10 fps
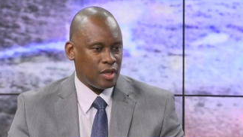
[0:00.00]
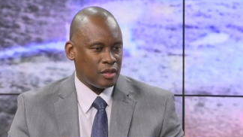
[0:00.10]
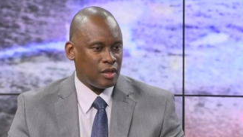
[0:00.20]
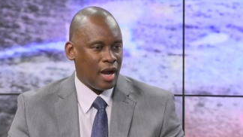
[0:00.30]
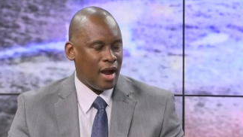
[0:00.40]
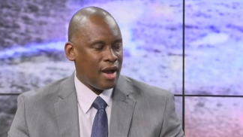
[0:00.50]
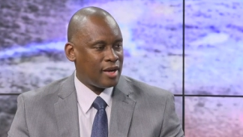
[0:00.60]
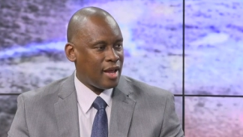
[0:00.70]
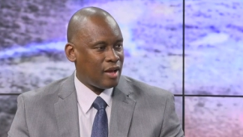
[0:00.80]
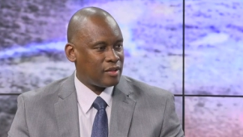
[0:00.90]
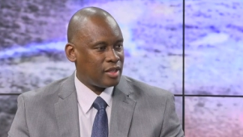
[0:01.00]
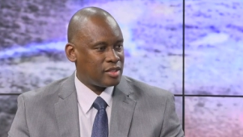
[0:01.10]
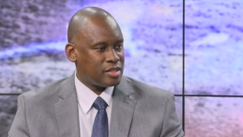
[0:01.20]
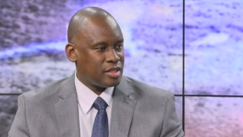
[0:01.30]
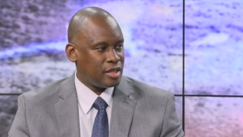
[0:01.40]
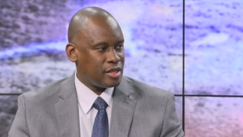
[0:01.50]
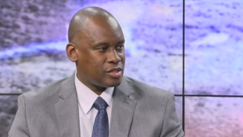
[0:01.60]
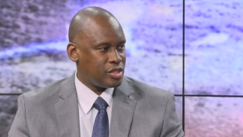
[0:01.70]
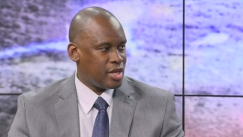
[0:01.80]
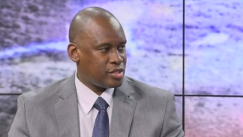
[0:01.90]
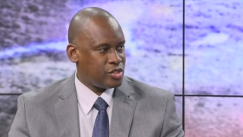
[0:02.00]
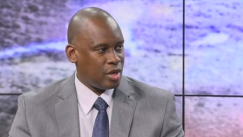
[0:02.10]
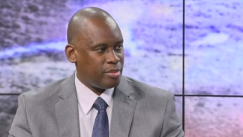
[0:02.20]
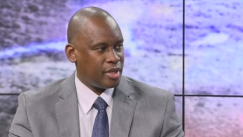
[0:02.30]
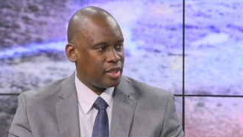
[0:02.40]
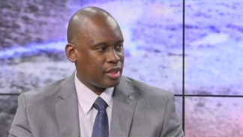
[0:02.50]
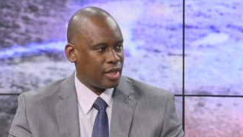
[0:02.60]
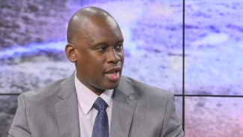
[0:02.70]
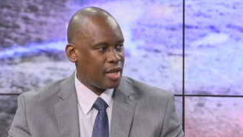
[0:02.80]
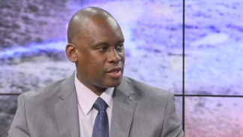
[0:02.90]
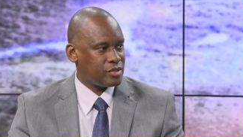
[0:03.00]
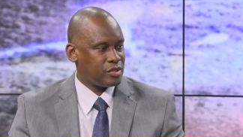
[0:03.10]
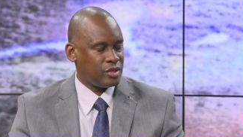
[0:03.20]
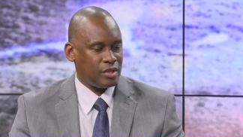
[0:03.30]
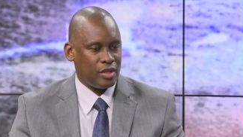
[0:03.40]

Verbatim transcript: a little odd now that the city is just jumping in the case